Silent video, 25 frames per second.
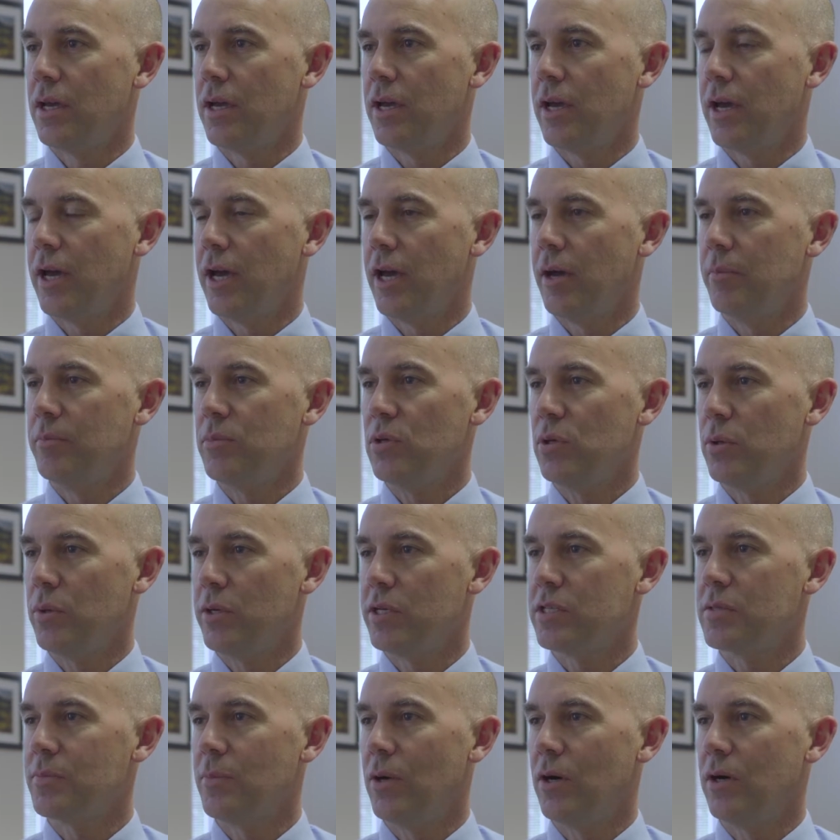Um,
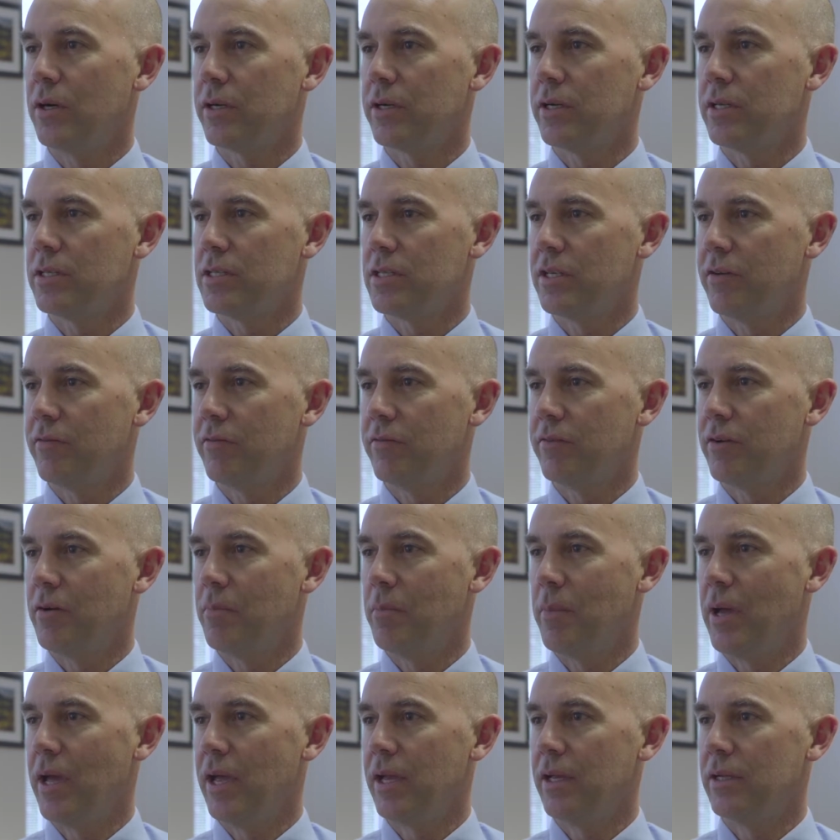US markets have
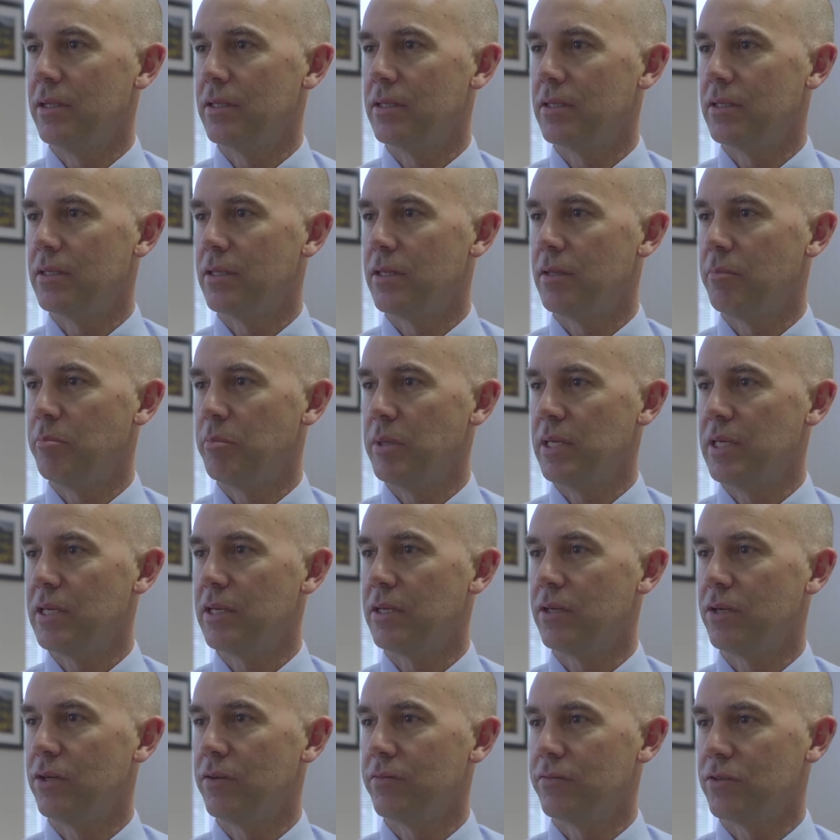remained the
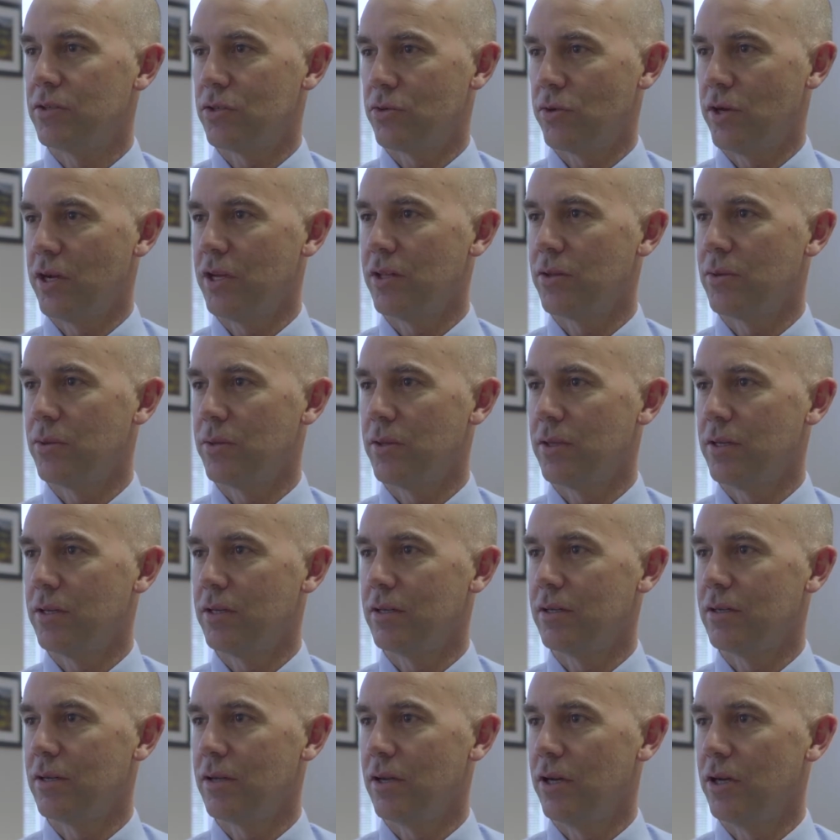beacon of strength within
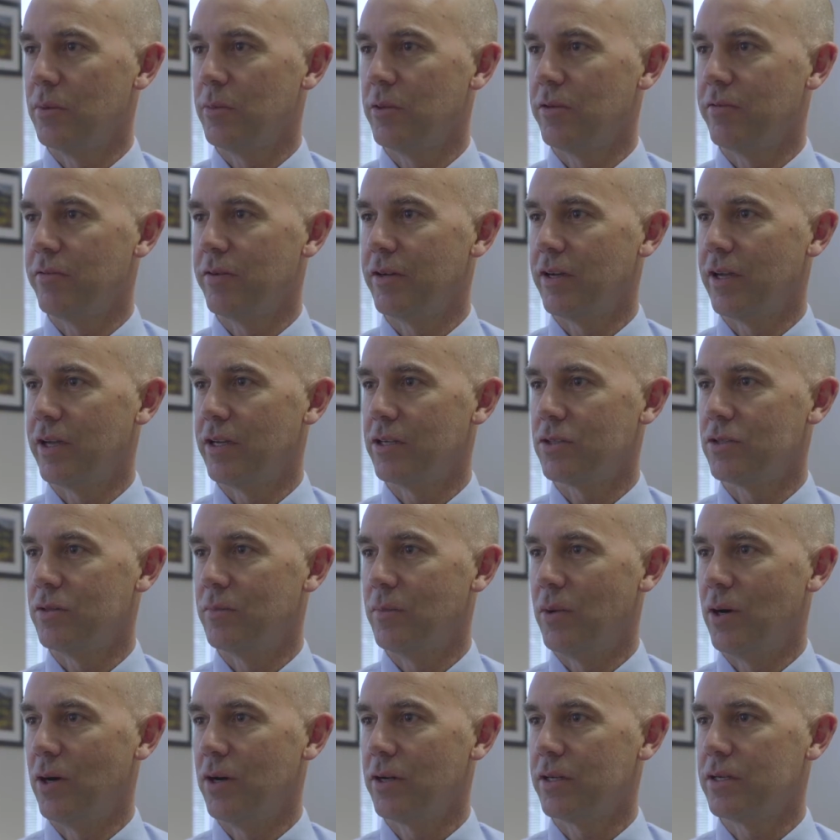global financial
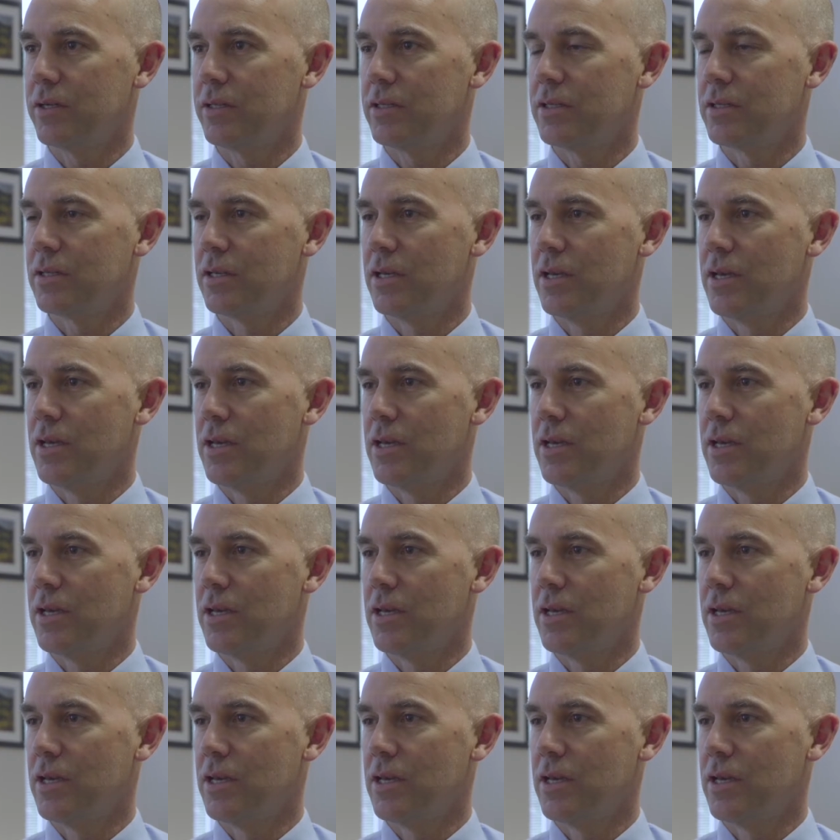markets,